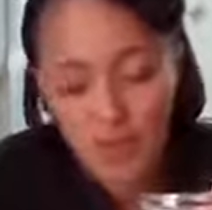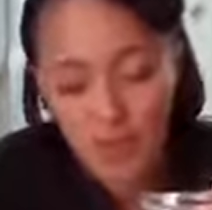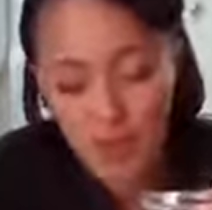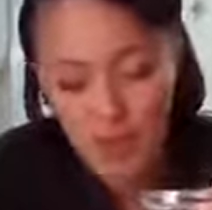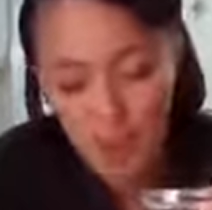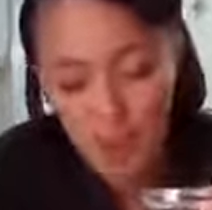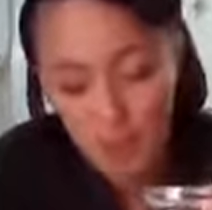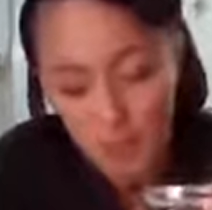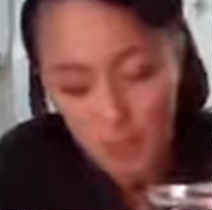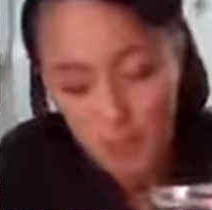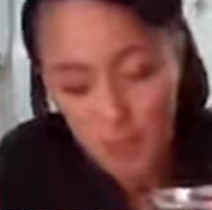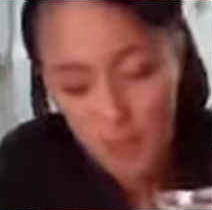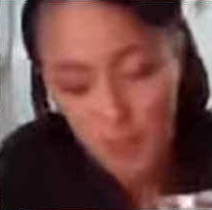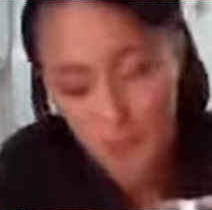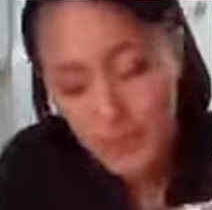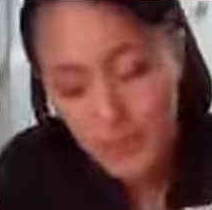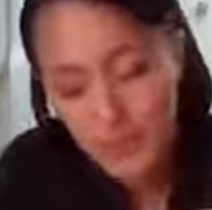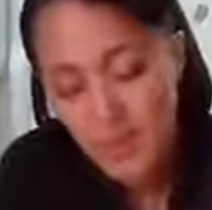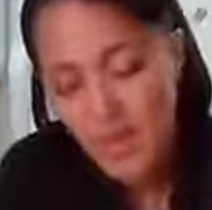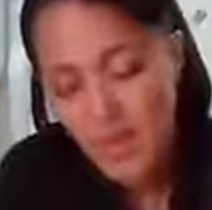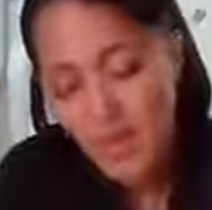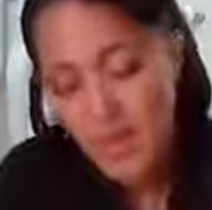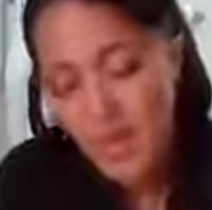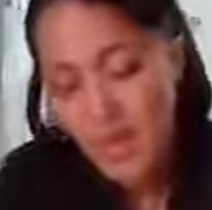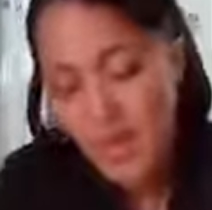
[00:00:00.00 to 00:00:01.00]
that at home.
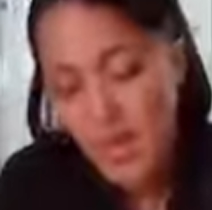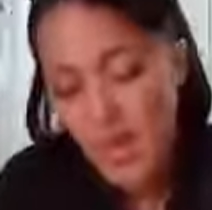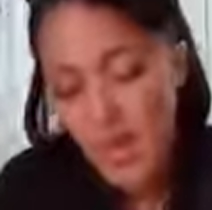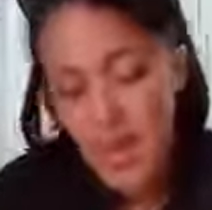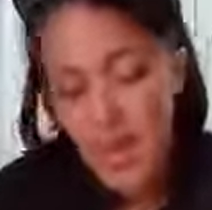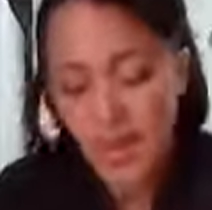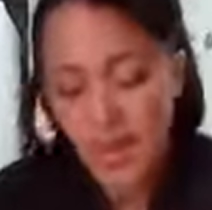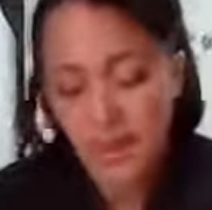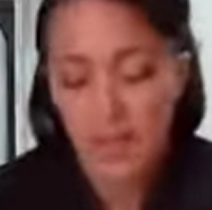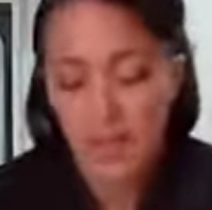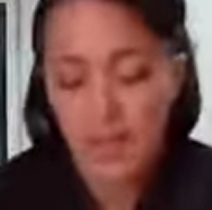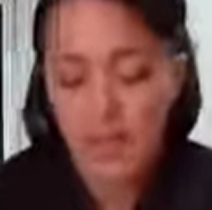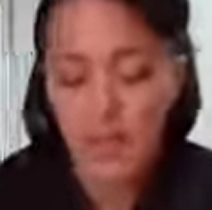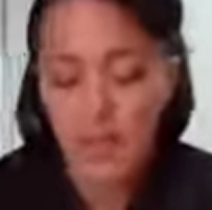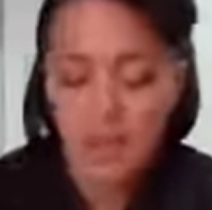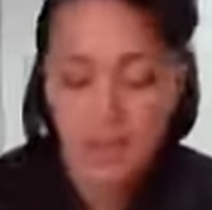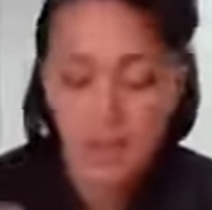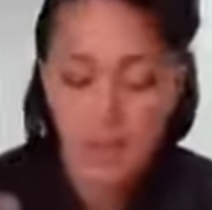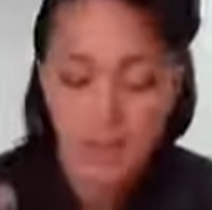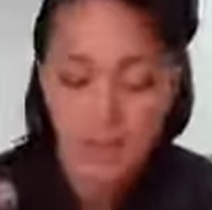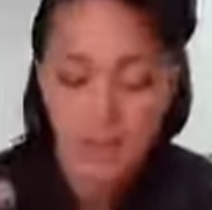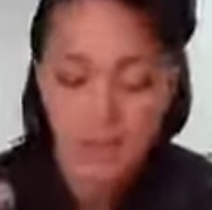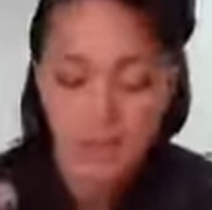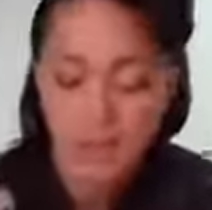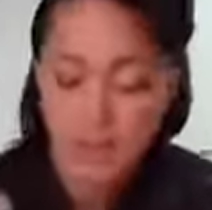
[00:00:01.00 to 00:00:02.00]
And then
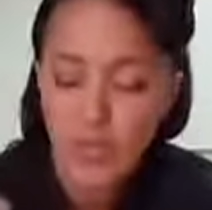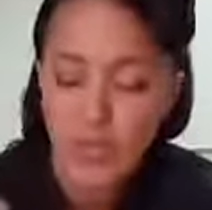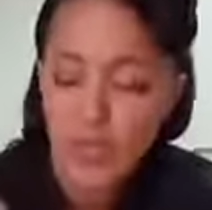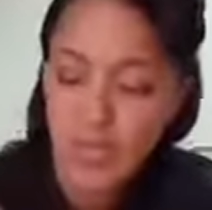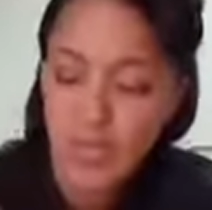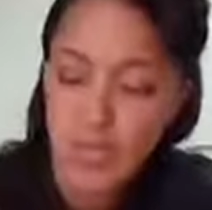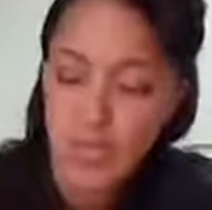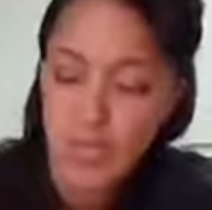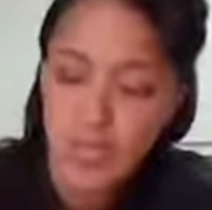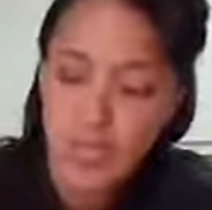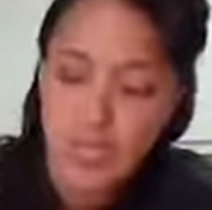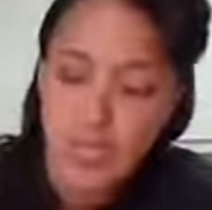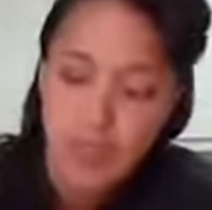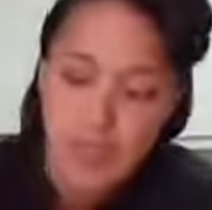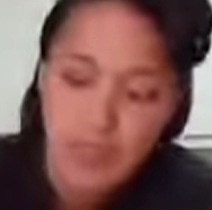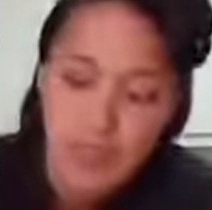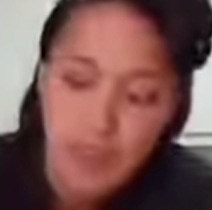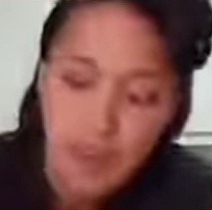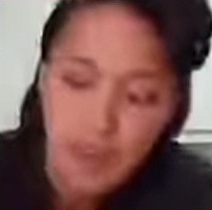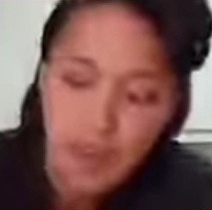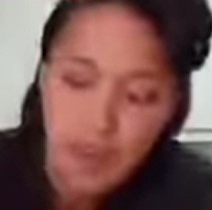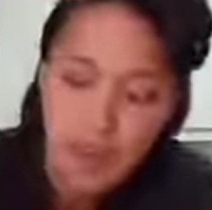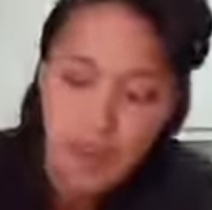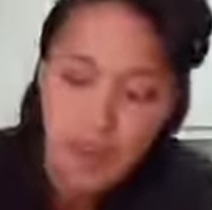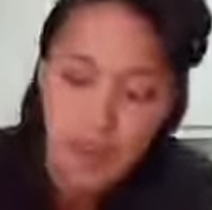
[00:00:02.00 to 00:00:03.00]
in my dry ingredients, I
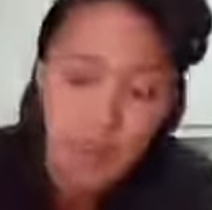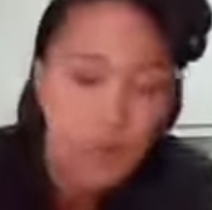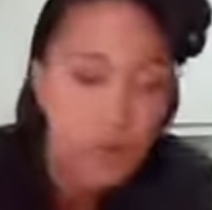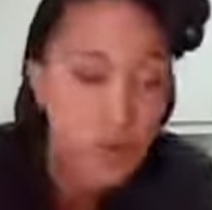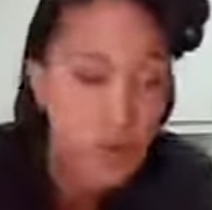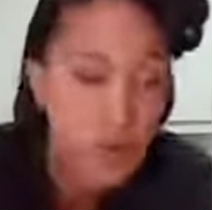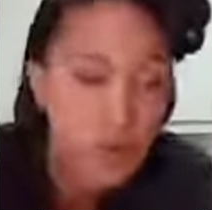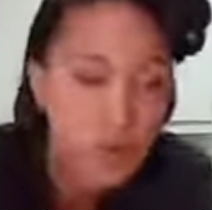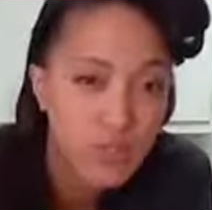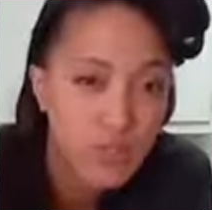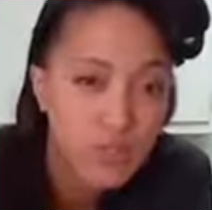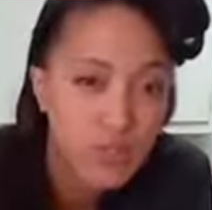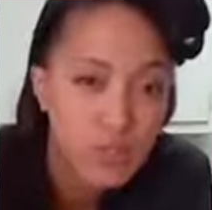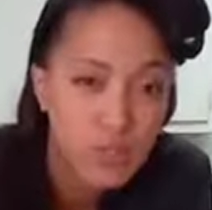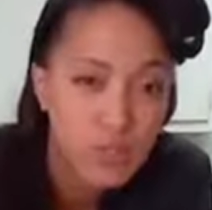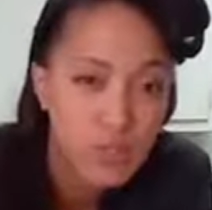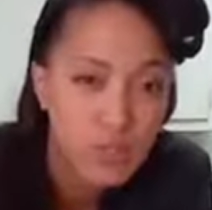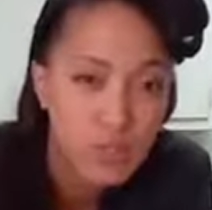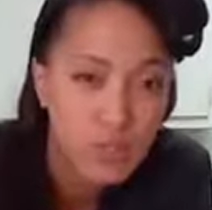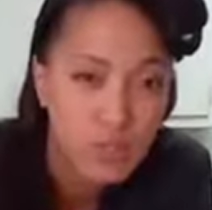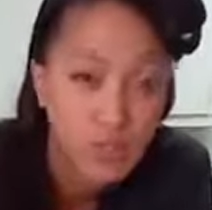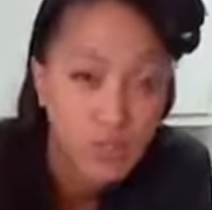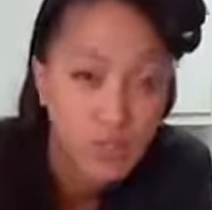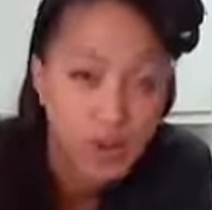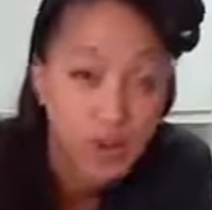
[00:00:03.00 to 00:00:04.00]
have 3/4 of a
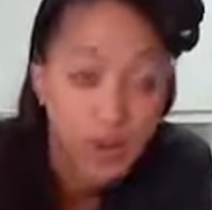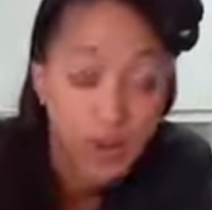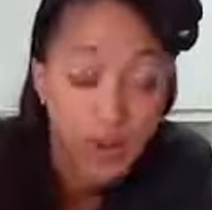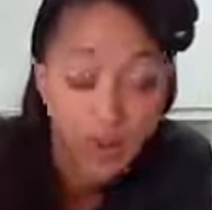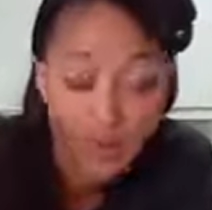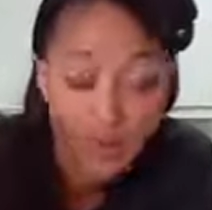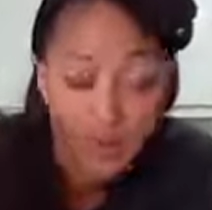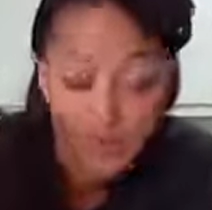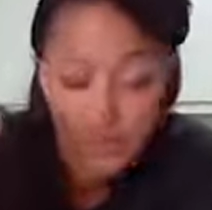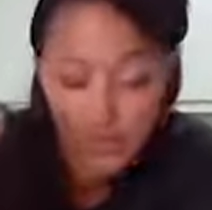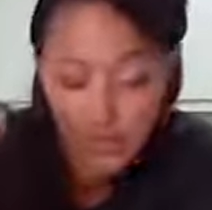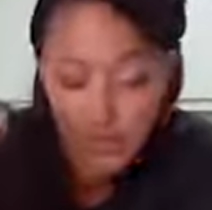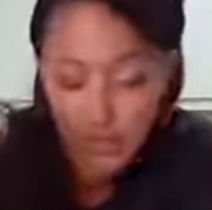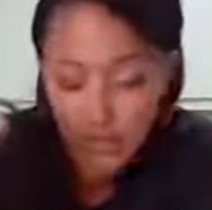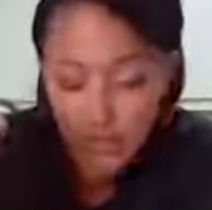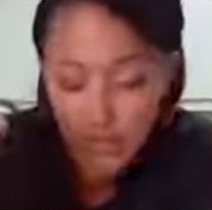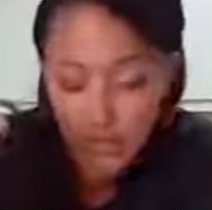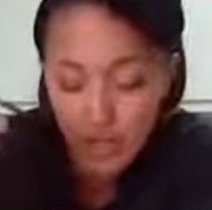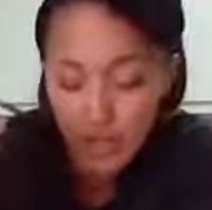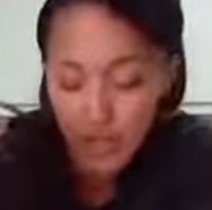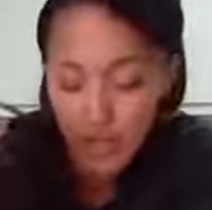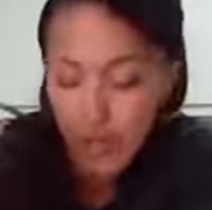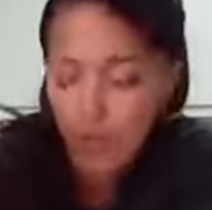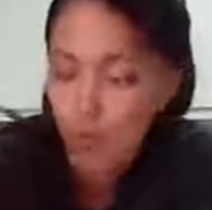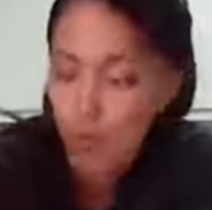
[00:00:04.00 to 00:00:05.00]
teaspoon of
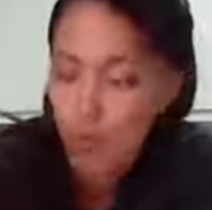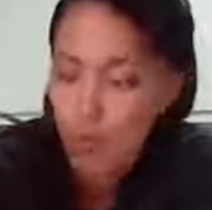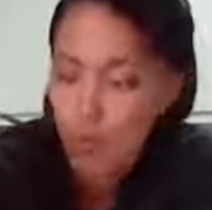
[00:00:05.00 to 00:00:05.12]
sugar,